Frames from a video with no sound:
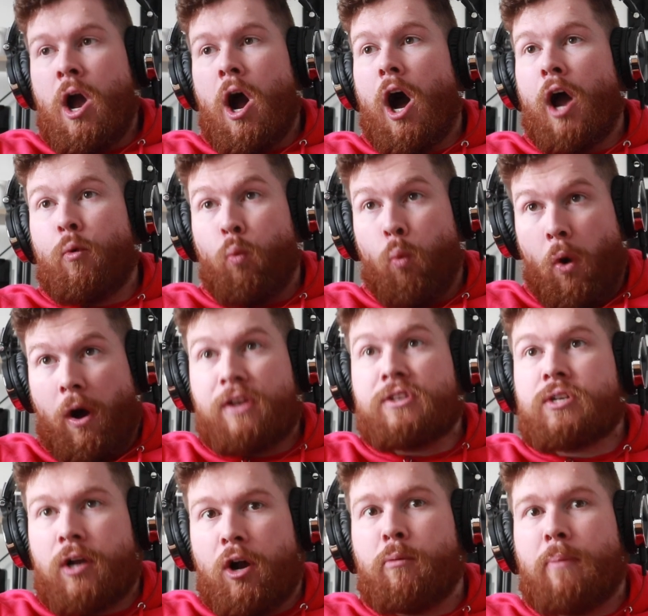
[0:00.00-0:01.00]
I want
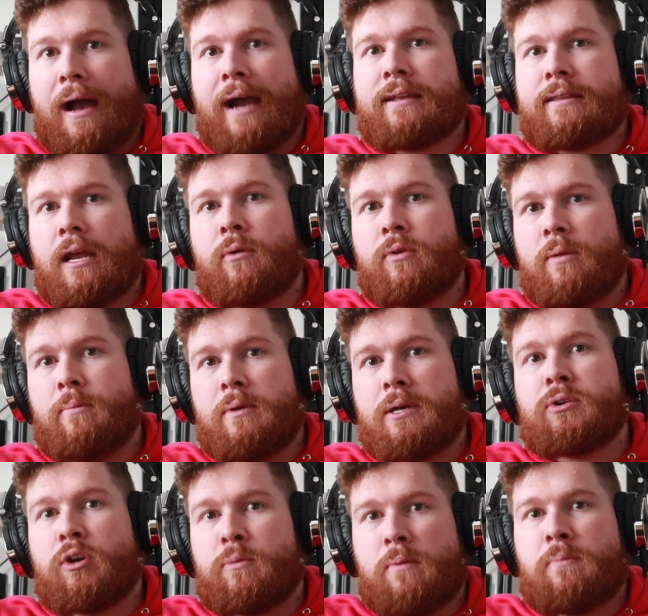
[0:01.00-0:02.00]
to go back there with a big
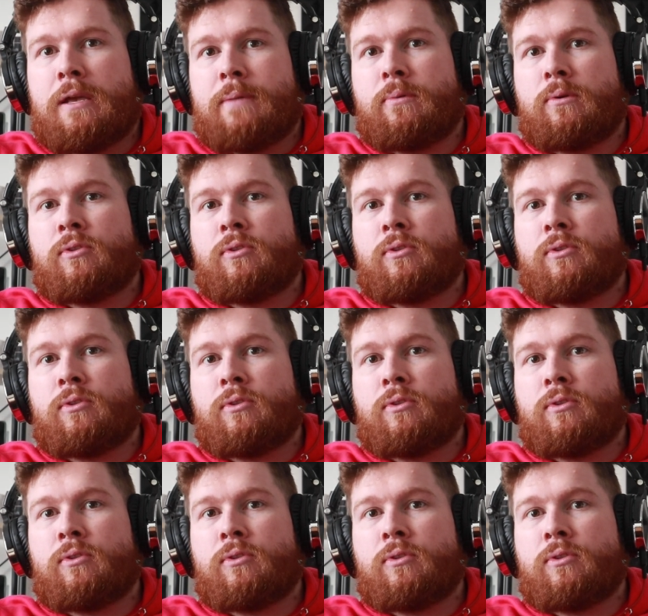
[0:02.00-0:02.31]
group of people.